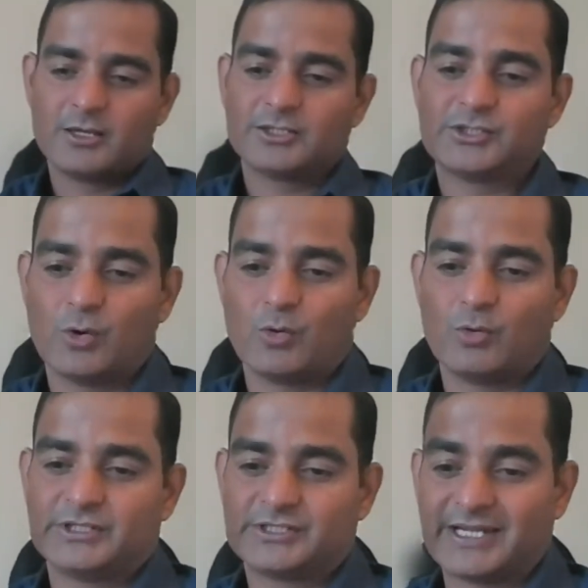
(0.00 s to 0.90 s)

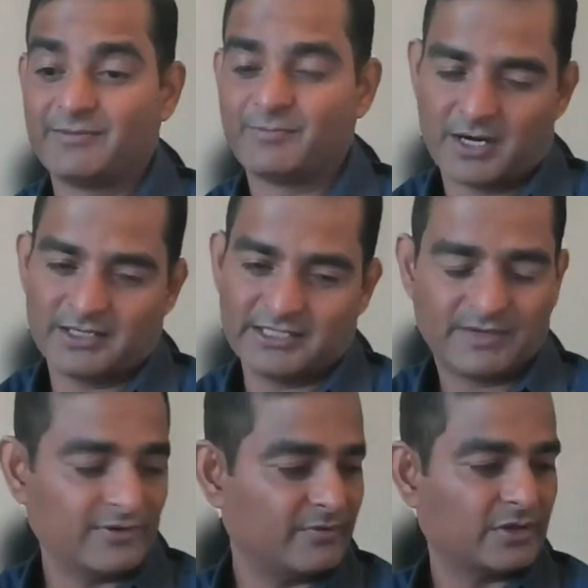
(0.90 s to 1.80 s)
So the second part is
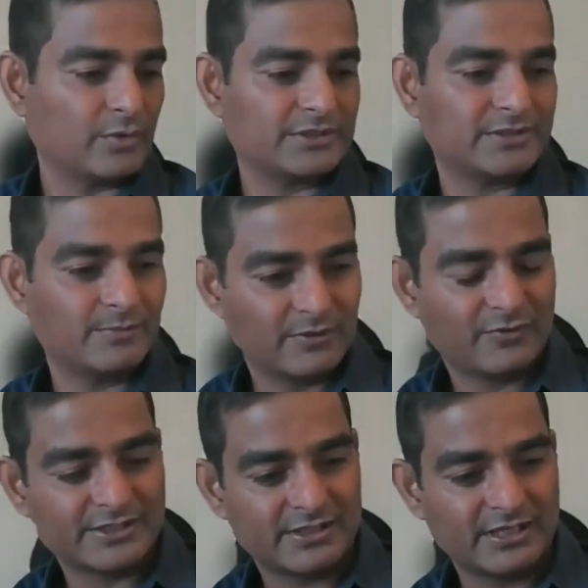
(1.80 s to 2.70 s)
my favorite question. But
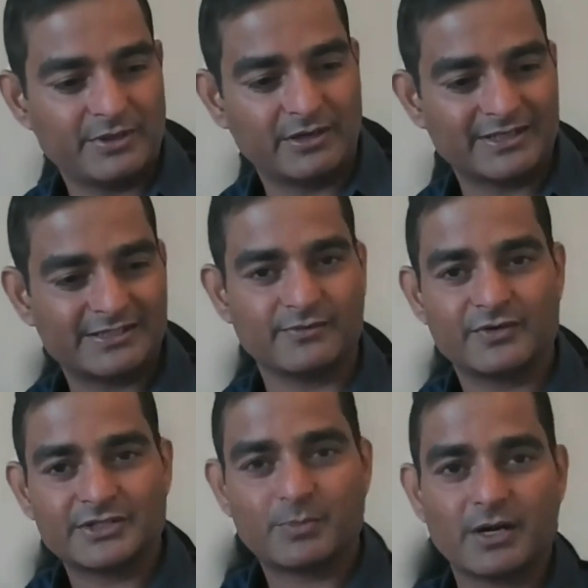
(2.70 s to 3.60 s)
first, let me address the
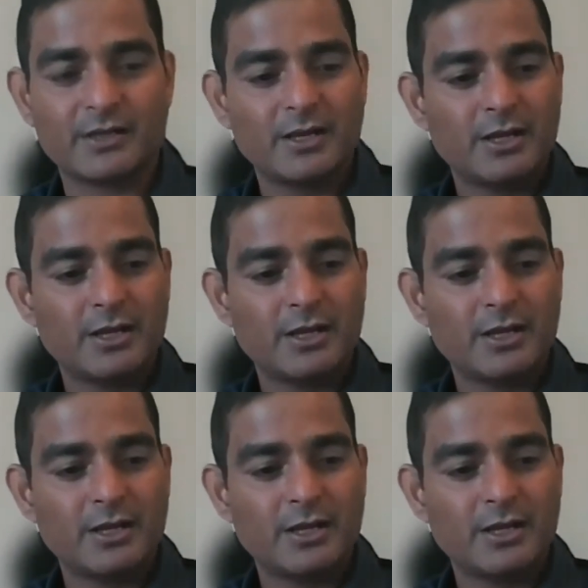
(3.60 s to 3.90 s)
first part.